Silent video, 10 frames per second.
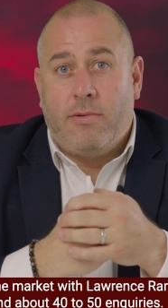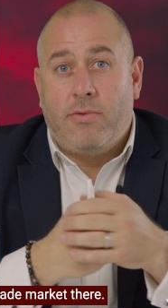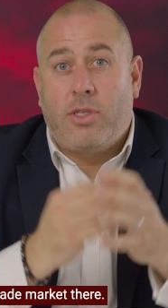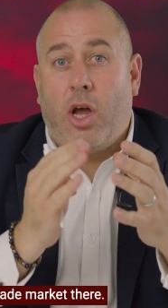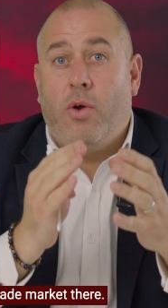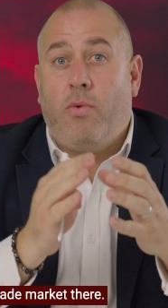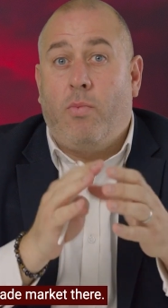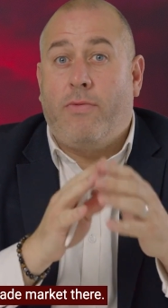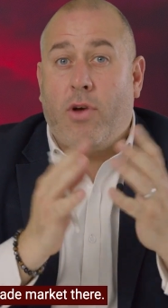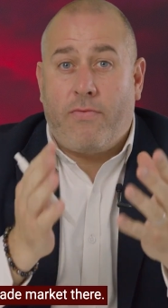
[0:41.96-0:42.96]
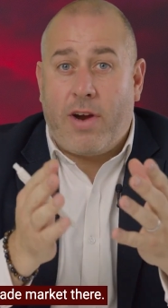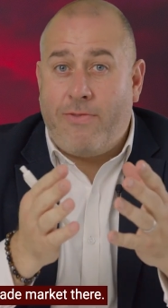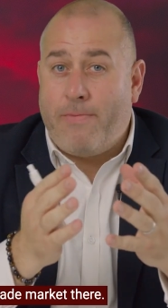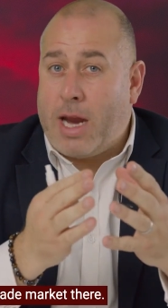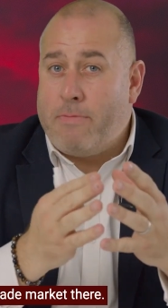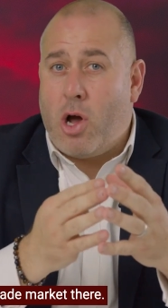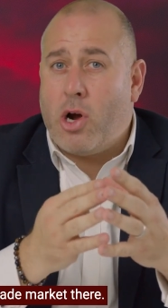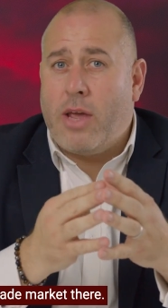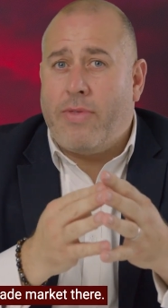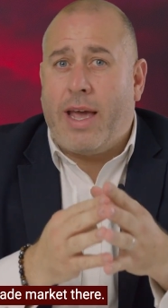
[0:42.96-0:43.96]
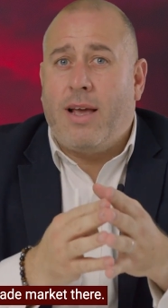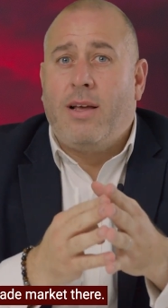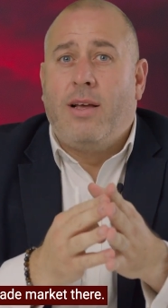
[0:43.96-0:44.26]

So we've got a ready-made market there.